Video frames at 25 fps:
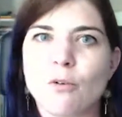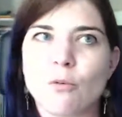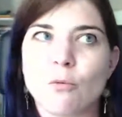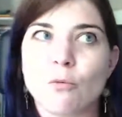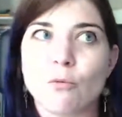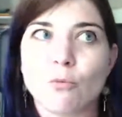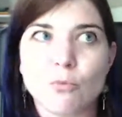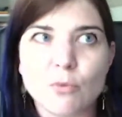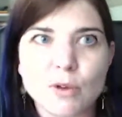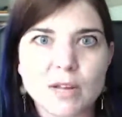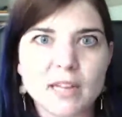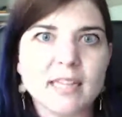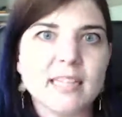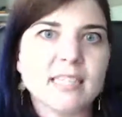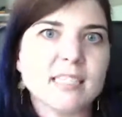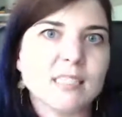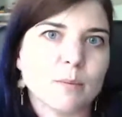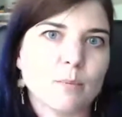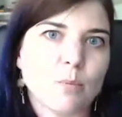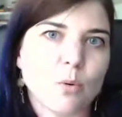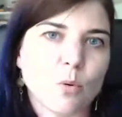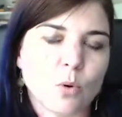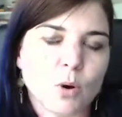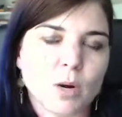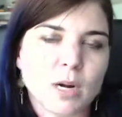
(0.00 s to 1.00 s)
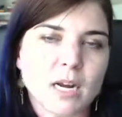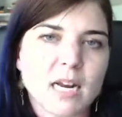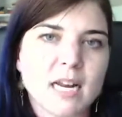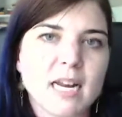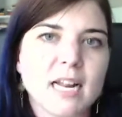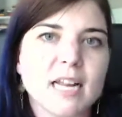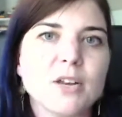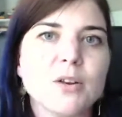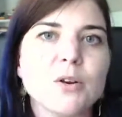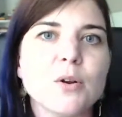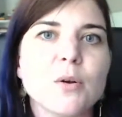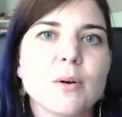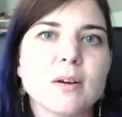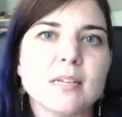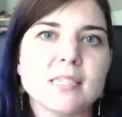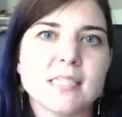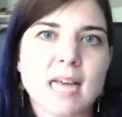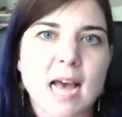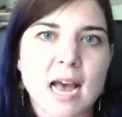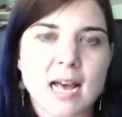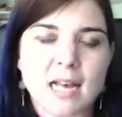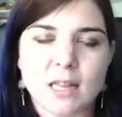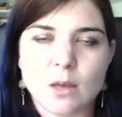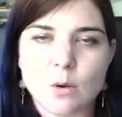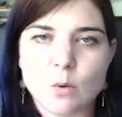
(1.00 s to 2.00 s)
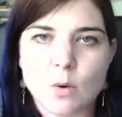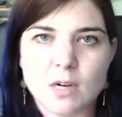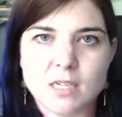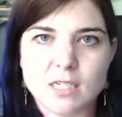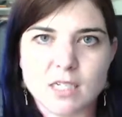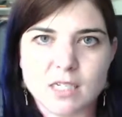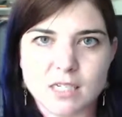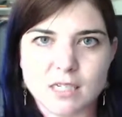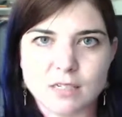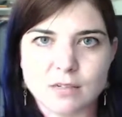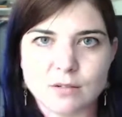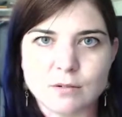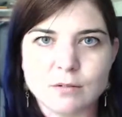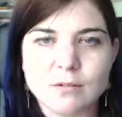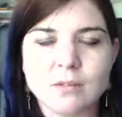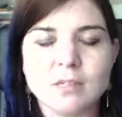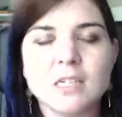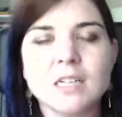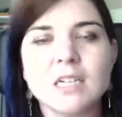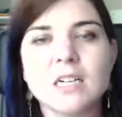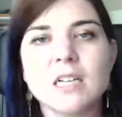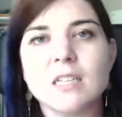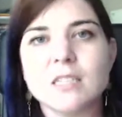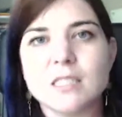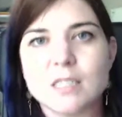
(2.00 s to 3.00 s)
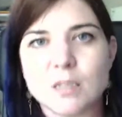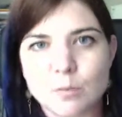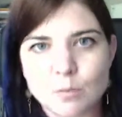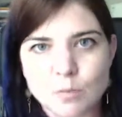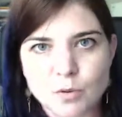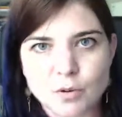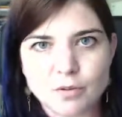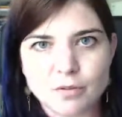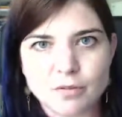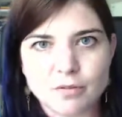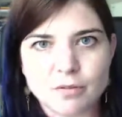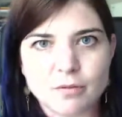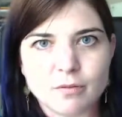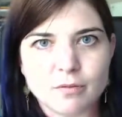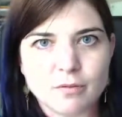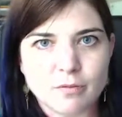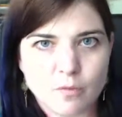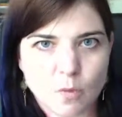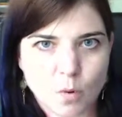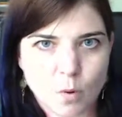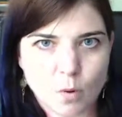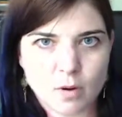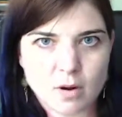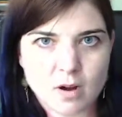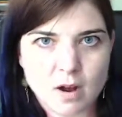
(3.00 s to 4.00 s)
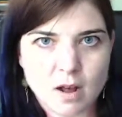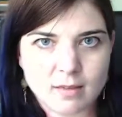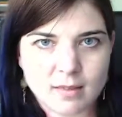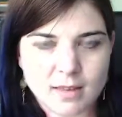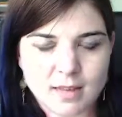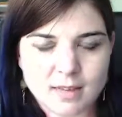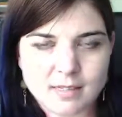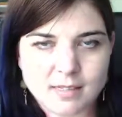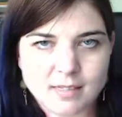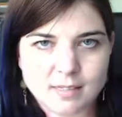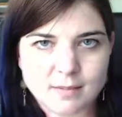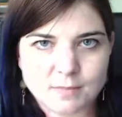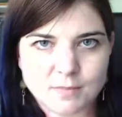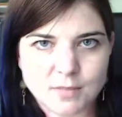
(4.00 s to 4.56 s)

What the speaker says: really supported and you know exactly what to do to move forward on this.